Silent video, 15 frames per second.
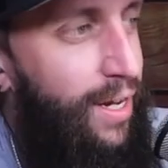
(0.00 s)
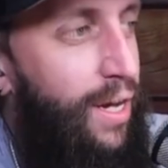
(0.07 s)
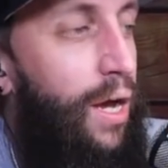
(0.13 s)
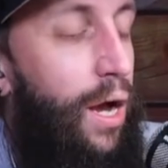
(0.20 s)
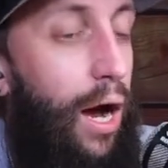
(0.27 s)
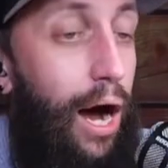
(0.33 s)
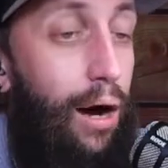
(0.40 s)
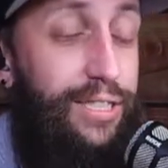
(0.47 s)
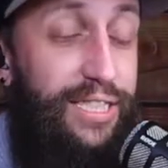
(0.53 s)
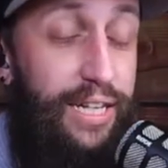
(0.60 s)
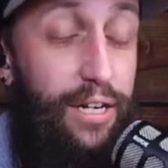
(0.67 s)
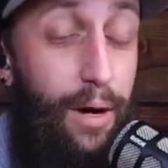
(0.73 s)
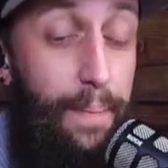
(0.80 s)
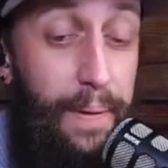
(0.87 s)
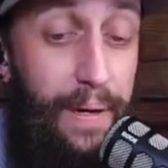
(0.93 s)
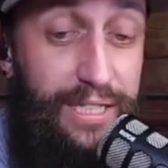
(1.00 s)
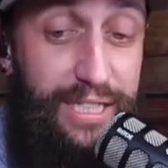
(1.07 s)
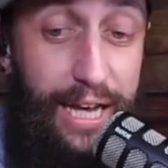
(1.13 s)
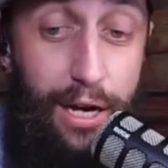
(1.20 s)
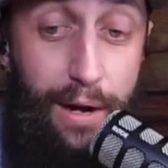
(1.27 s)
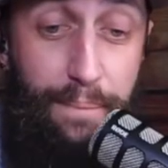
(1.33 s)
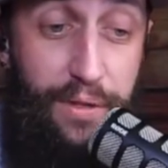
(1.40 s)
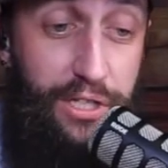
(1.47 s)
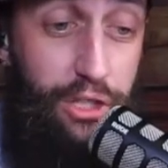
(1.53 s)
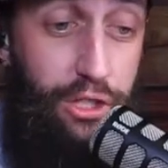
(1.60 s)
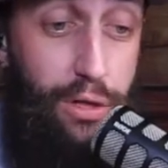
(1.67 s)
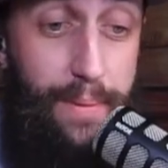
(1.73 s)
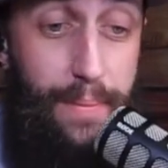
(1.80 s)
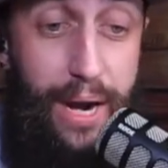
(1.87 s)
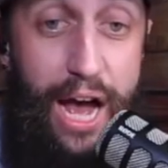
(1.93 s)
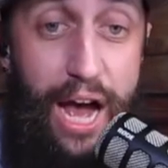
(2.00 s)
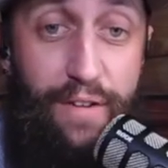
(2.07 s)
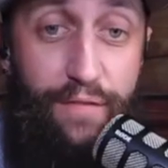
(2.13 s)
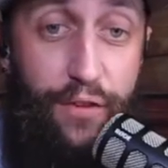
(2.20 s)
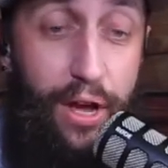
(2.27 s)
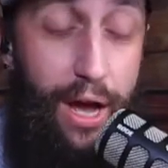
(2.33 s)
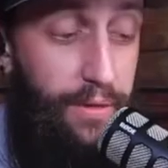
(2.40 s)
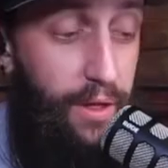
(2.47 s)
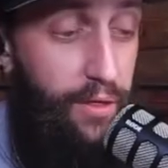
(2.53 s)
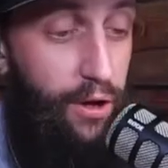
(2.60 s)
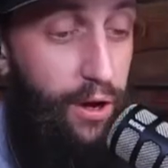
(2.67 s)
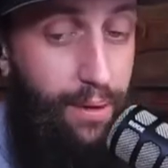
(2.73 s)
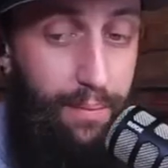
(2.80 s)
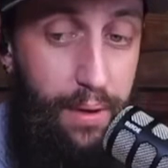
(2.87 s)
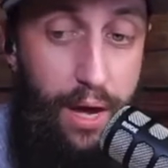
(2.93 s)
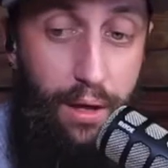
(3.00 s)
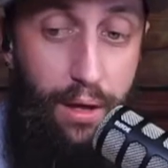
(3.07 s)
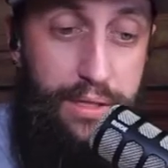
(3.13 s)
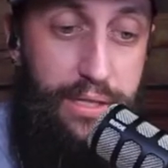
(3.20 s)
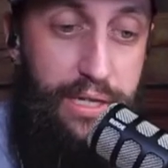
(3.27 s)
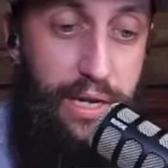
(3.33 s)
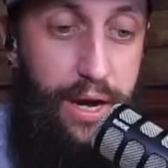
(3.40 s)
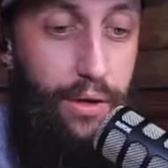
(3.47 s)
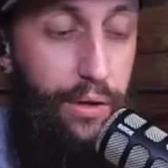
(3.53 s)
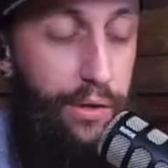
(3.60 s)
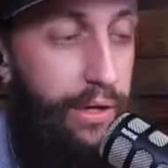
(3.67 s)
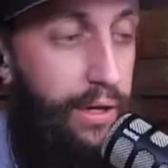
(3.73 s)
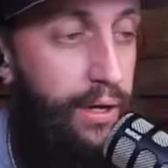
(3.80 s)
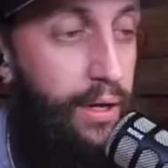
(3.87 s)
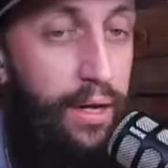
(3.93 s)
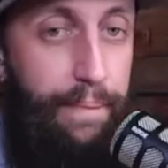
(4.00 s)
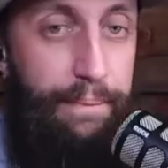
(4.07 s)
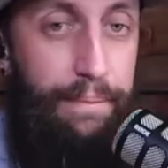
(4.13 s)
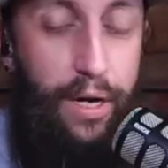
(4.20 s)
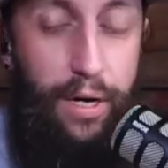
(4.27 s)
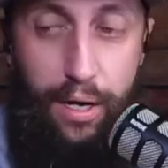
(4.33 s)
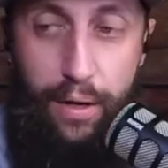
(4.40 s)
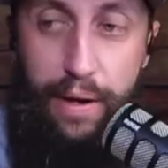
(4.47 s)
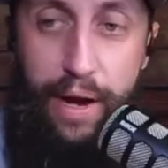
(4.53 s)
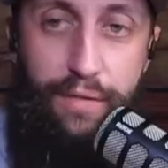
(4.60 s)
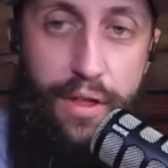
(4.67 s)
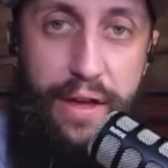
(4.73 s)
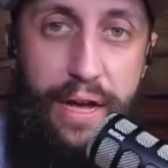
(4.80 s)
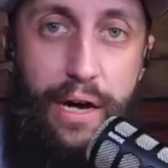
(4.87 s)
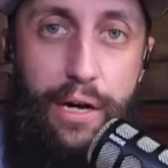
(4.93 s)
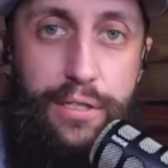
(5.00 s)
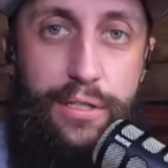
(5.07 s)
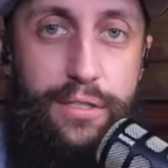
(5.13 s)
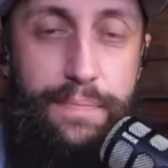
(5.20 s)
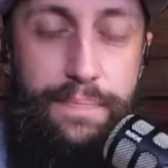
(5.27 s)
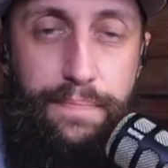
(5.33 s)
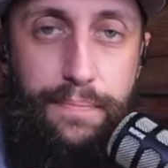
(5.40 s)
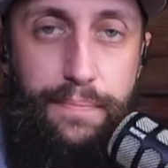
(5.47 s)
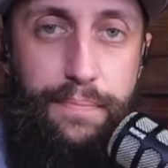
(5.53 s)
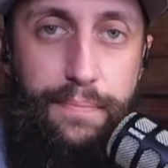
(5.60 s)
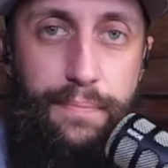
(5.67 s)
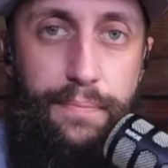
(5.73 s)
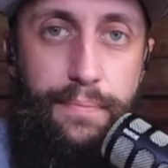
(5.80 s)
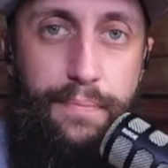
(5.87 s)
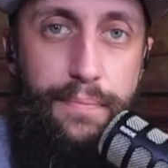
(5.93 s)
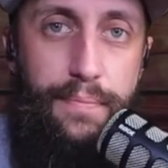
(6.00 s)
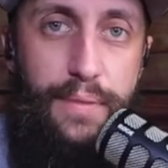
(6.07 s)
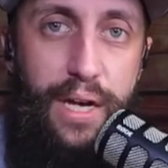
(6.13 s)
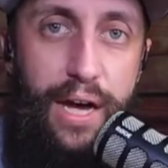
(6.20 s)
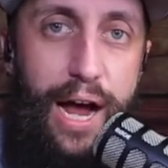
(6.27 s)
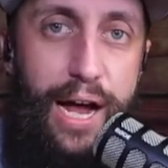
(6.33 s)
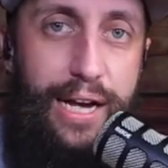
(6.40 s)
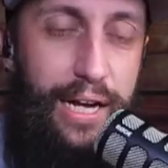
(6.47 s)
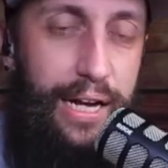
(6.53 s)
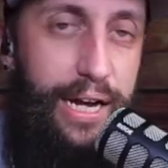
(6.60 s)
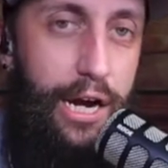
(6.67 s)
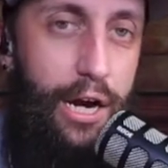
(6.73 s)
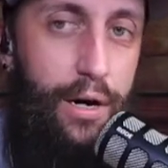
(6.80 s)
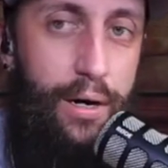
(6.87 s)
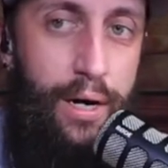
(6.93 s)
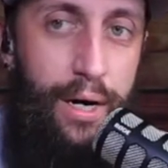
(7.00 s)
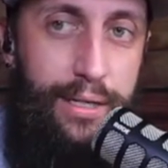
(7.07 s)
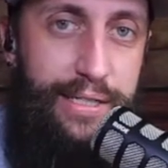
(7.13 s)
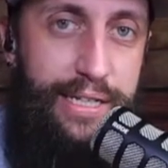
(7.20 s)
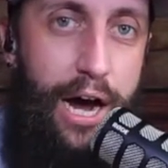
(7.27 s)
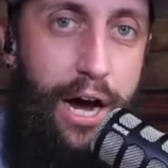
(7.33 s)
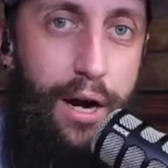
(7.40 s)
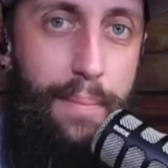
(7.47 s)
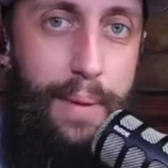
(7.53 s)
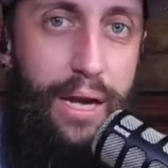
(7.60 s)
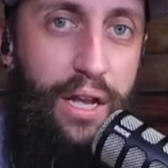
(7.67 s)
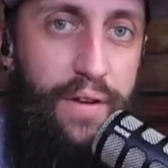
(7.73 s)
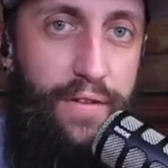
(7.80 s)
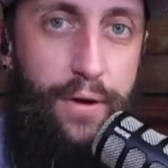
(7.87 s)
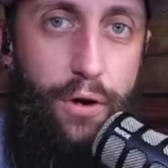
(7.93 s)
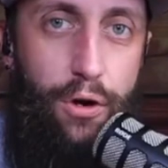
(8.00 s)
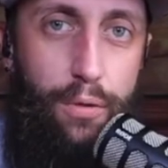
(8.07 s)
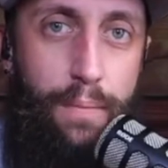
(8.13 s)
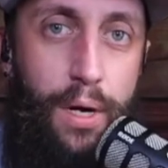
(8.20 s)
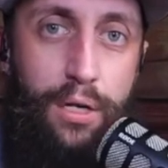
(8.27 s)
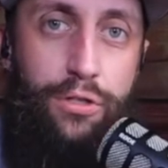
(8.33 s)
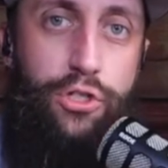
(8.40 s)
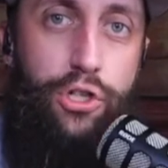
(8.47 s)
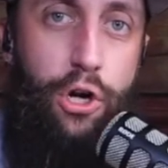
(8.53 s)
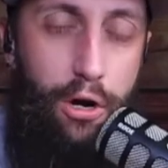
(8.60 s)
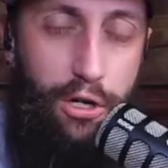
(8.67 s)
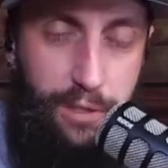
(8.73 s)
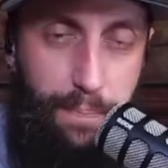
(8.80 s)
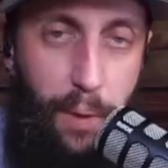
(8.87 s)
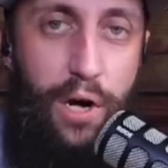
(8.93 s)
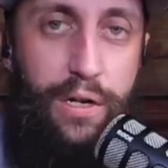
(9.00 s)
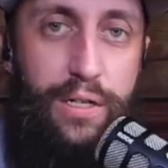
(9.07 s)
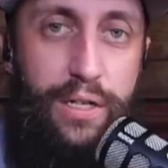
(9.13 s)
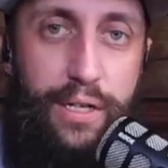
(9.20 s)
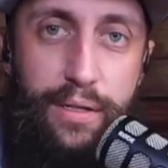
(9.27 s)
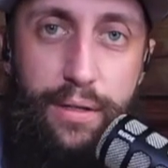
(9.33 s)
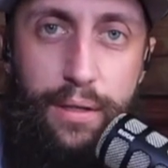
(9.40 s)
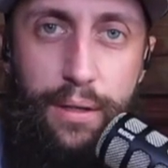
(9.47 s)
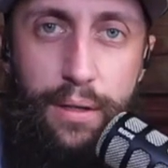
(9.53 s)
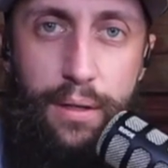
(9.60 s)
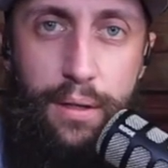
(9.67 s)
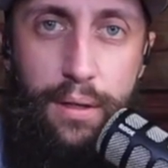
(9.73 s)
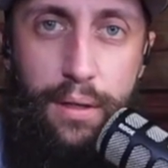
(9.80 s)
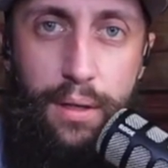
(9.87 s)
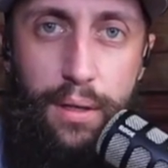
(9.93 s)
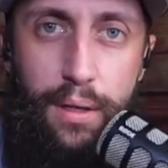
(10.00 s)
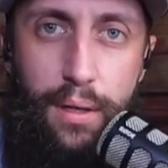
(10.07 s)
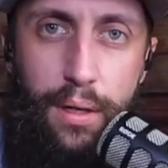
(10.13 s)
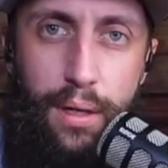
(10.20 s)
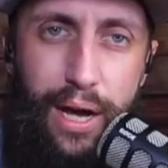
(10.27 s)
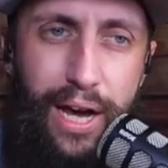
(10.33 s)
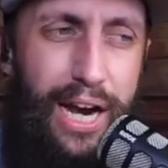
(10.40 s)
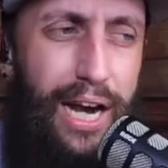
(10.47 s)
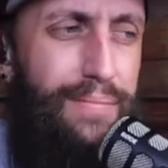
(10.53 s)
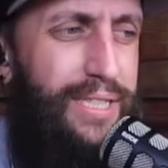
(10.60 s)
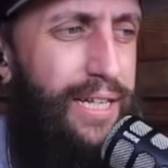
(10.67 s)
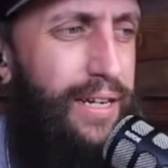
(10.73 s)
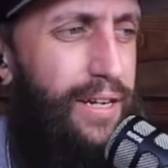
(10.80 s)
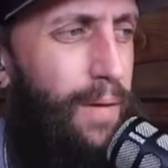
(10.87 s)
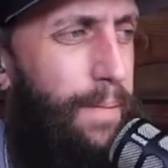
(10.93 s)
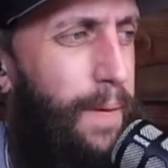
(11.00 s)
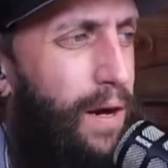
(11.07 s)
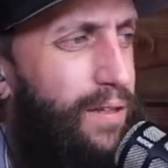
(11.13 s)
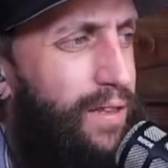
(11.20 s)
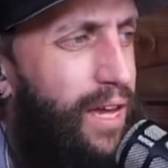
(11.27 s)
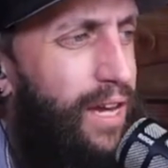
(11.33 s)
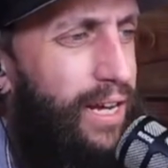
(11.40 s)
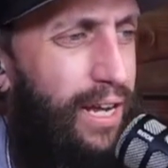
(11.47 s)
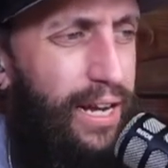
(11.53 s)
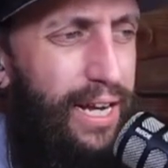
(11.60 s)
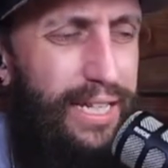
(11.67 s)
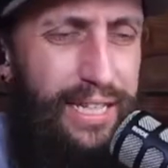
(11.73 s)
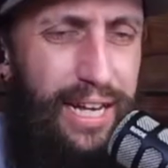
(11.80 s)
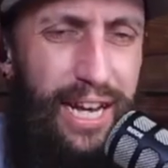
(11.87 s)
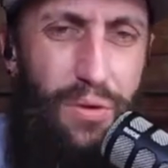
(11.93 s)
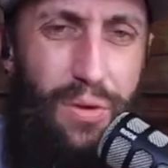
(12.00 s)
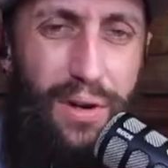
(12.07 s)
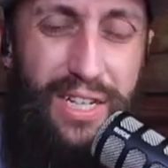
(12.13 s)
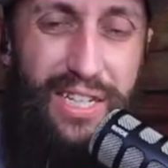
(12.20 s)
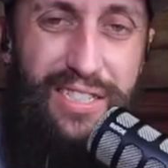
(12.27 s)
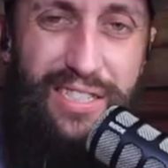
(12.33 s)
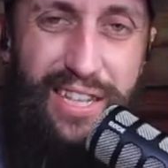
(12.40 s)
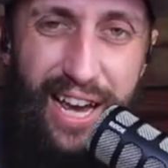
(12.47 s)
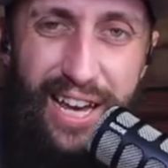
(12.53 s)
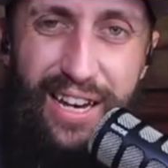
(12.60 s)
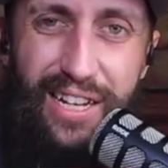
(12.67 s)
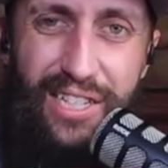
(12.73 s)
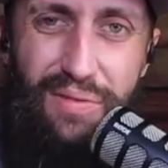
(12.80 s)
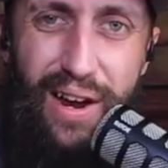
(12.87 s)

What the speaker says: I was sitting up here setting up the stream at halftime, the thumbnail, the title, the everything else, and I could hear down in my living room Charles Barkley. And I'm sitting up here thinking, is he really saying this right